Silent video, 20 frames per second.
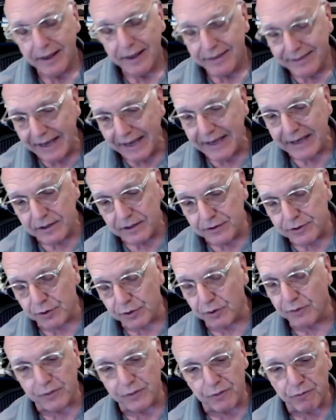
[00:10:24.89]
They can
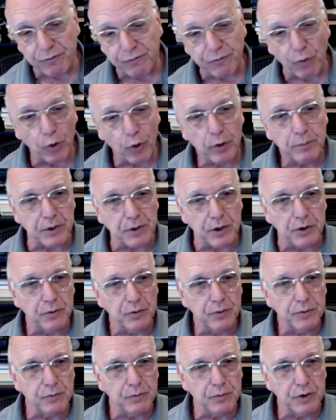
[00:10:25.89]
sort of inform
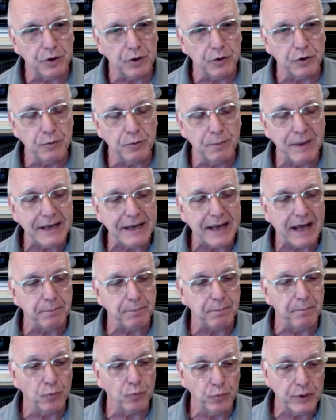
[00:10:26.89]
you. You may not
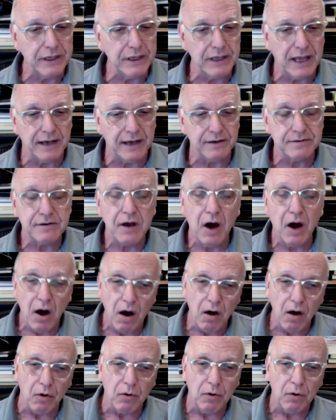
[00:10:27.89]
realize,
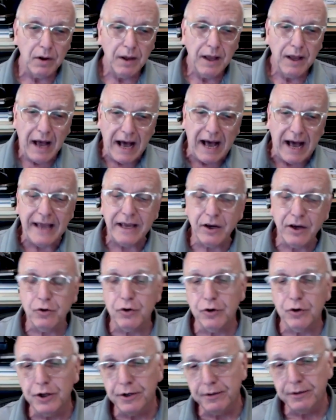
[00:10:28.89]
oh, I
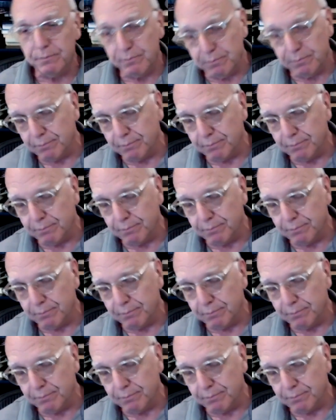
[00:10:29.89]
could